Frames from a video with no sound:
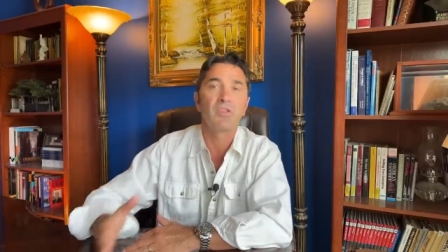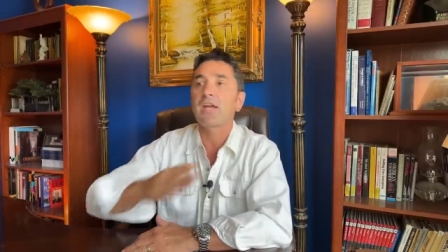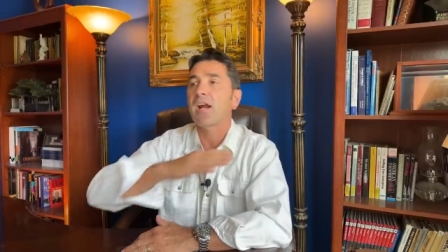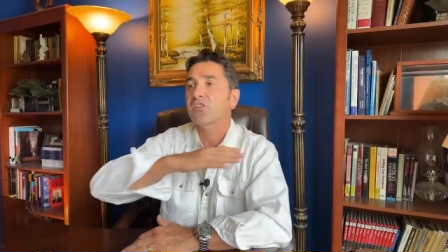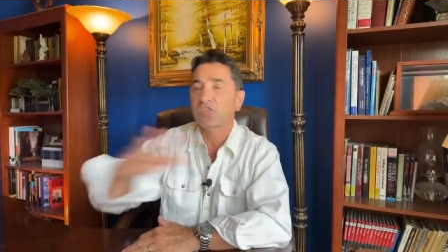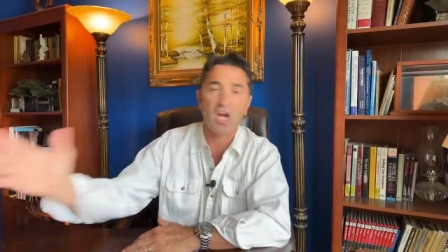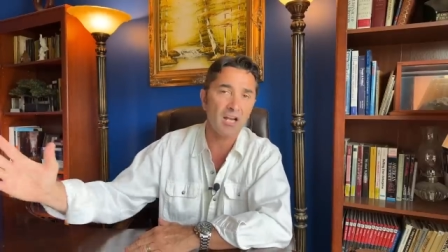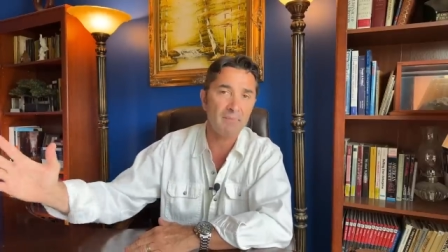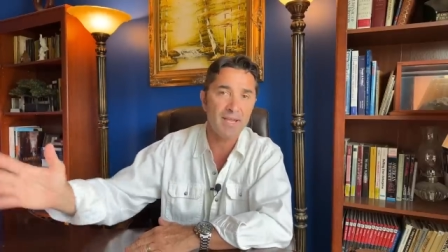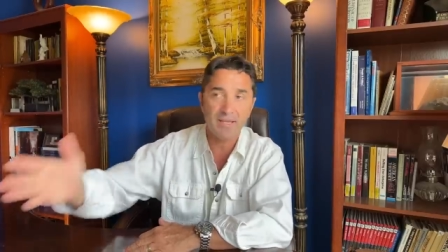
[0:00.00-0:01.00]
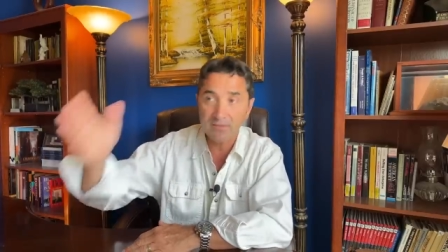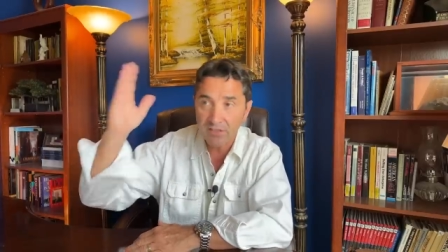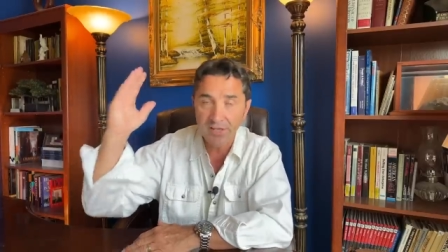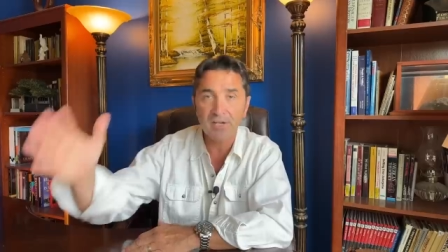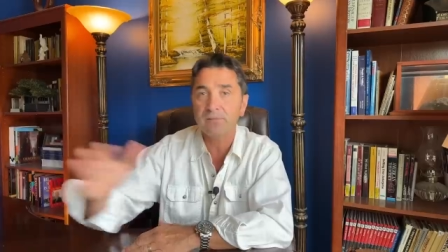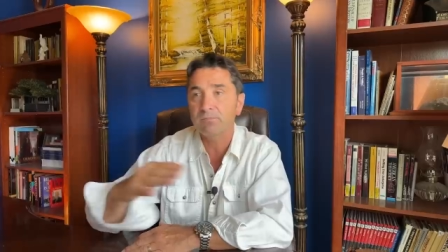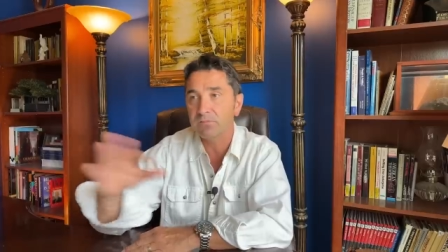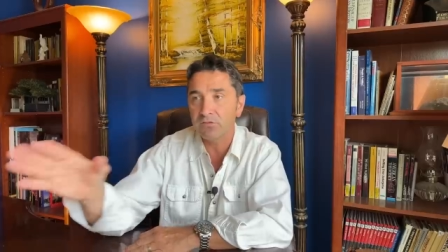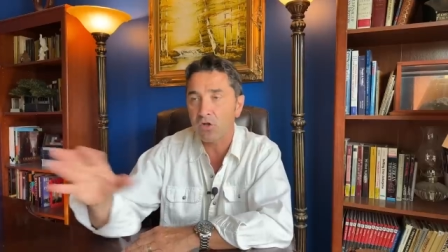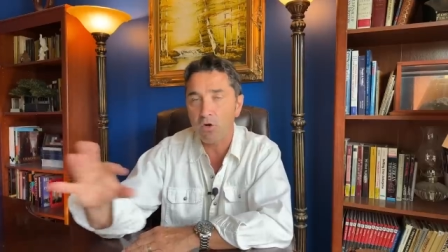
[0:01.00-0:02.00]
they are done, man, there are
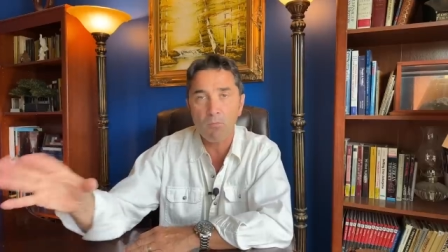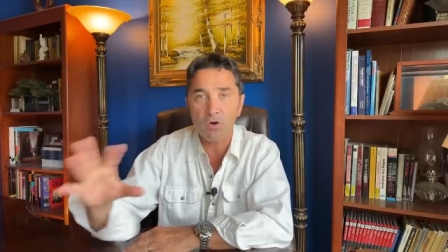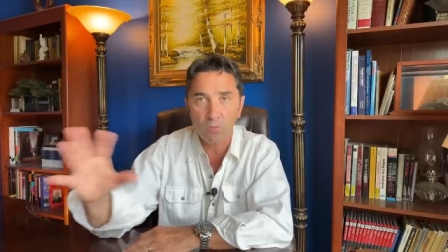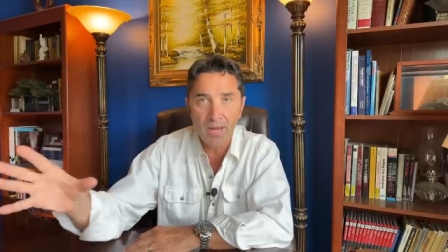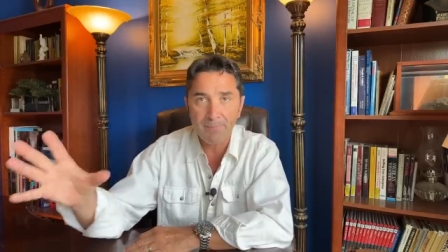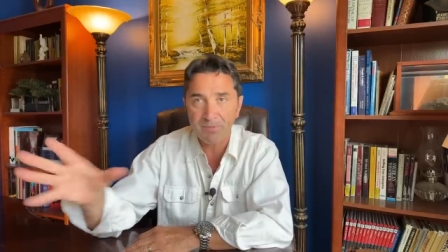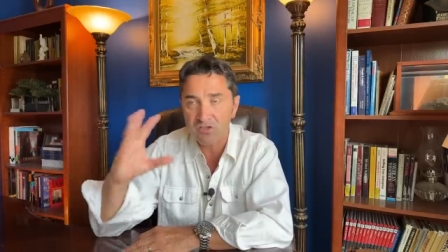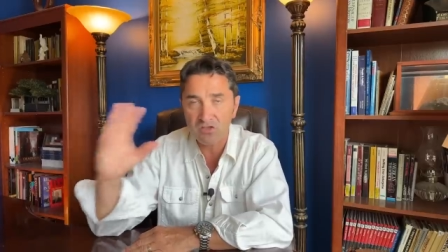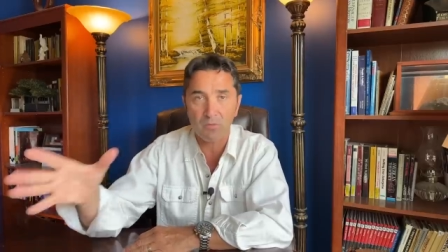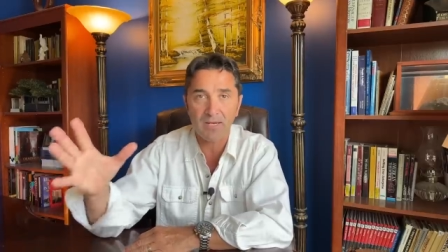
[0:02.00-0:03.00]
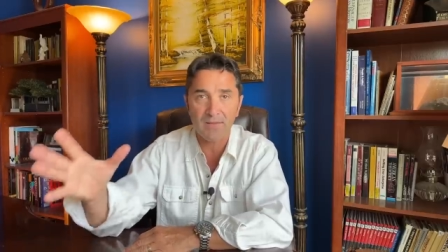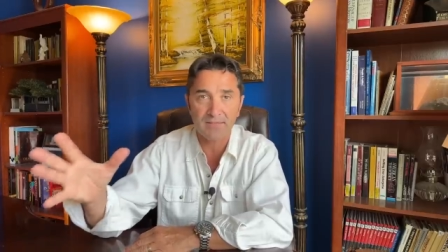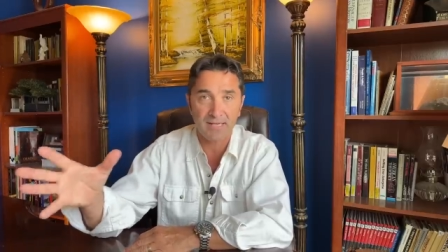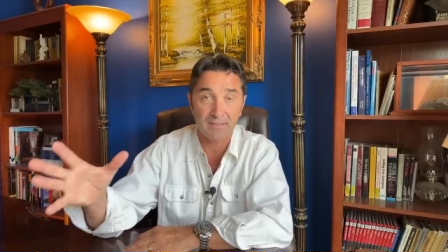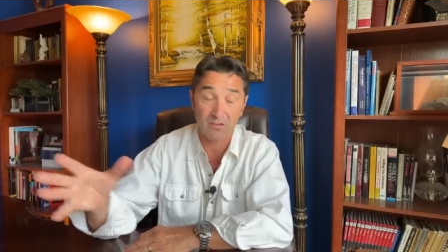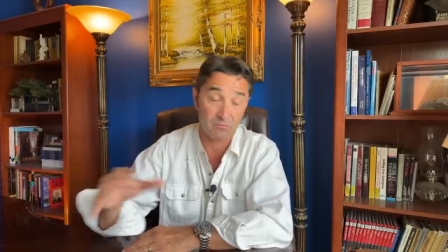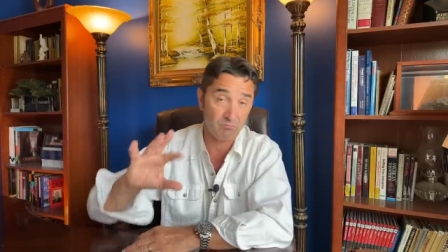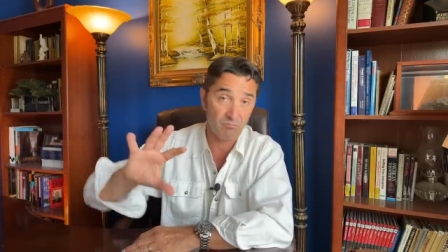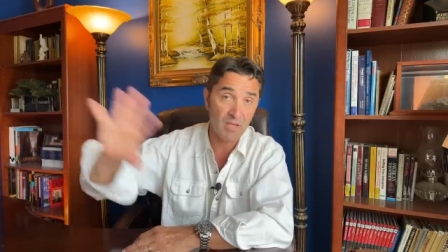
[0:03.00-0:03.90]
no more weapons, no more nothing like this.